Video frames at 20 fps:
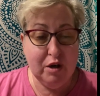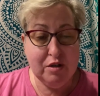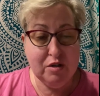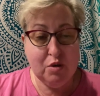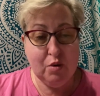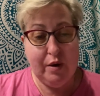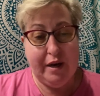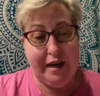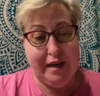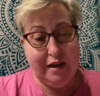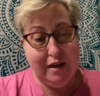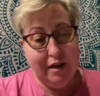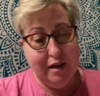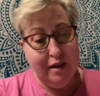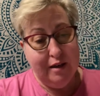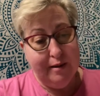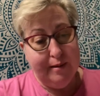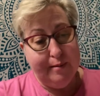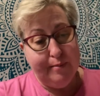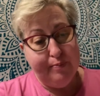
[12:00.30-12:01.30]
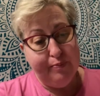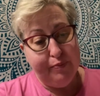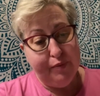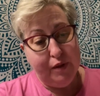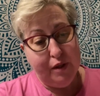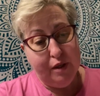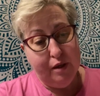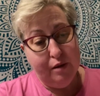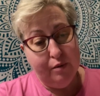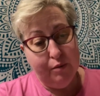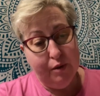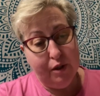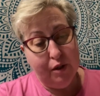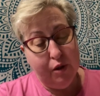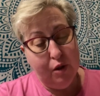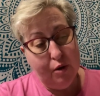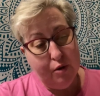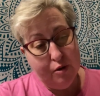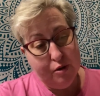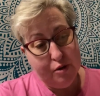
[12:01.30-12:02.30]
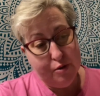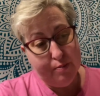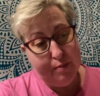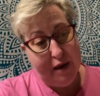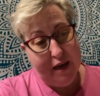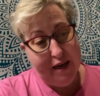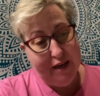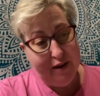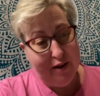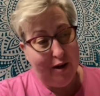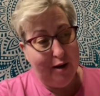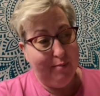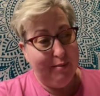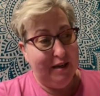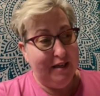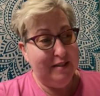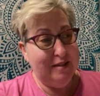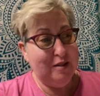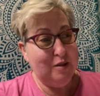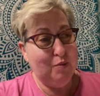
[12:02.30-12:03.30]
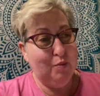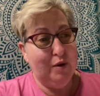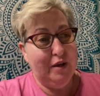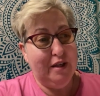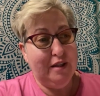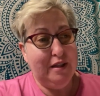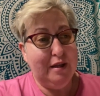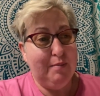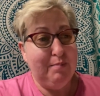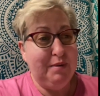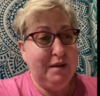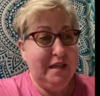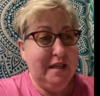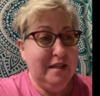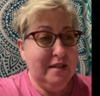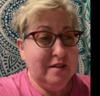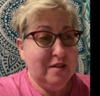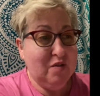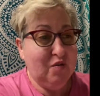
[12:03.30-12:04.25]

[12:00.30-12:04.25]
So I will close my comments with a piece